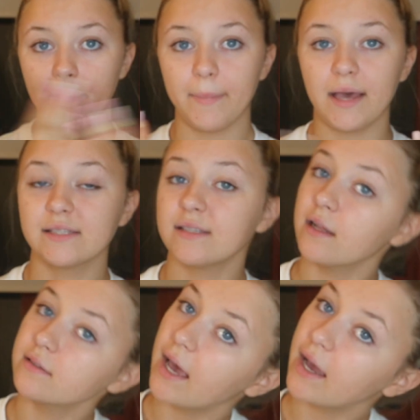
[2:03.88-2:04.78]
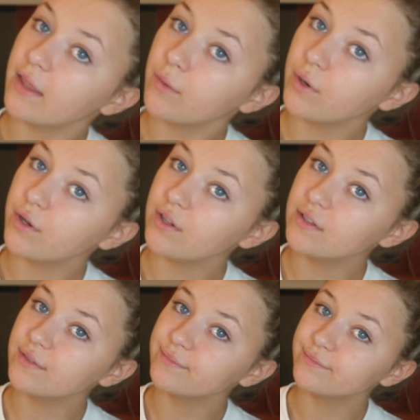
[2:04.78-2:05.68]
Best nail tech in the
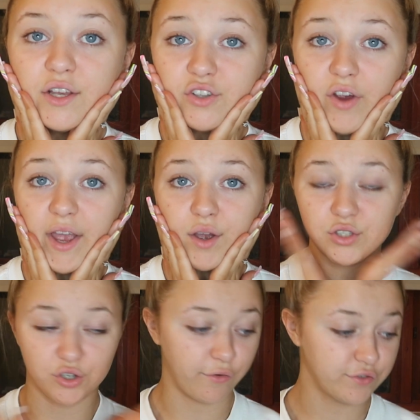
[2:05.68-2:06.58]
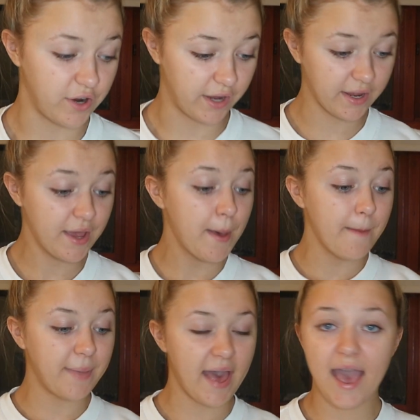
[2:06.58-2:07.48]
world. Sorry, I go so off track.
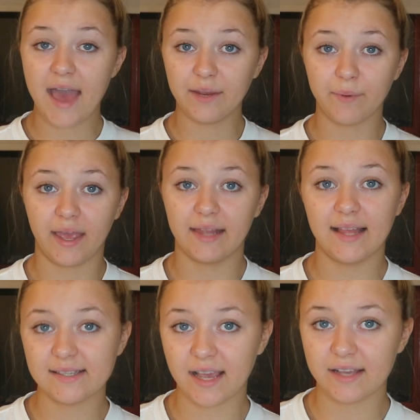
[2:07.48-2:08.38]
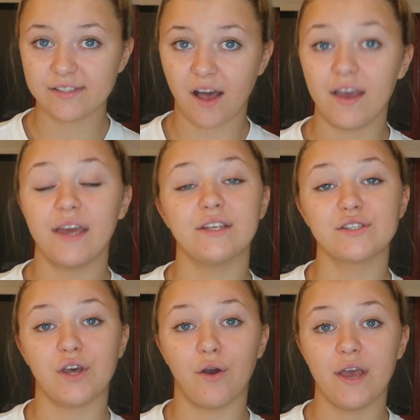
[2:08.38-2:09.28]
But anyway, let's get started.
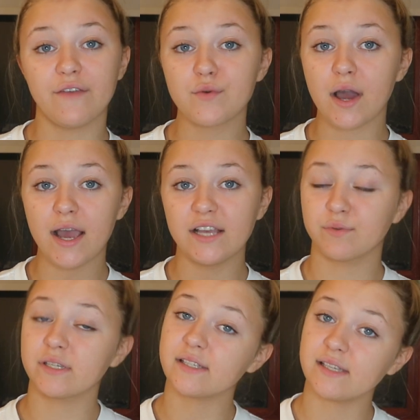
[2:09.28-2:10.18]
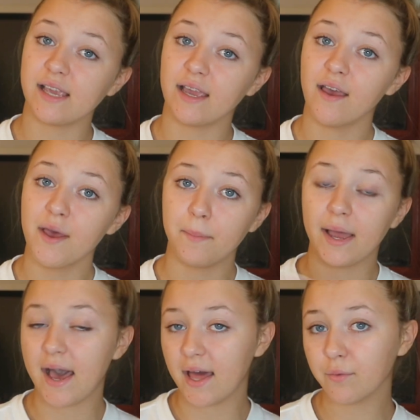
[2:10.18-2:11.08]
So if you guys want to see my
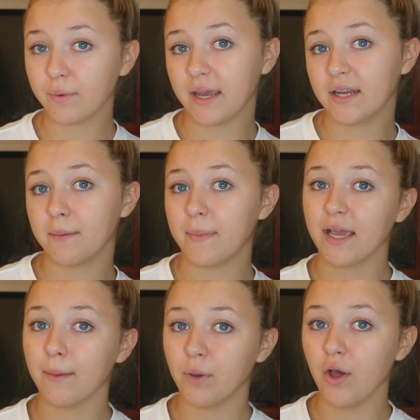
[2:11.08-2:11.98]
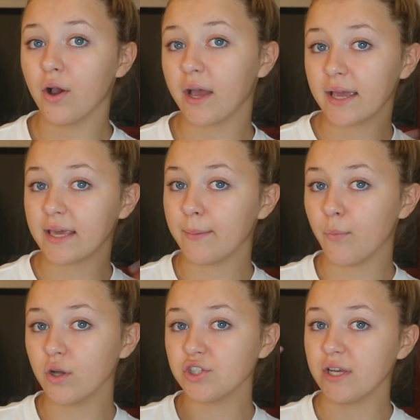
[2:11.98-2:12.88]
Halloween makeup look, keep
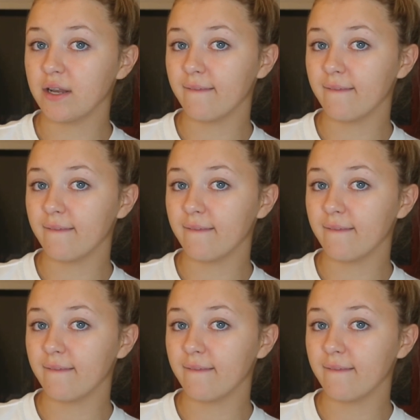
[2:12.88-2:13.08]
watching.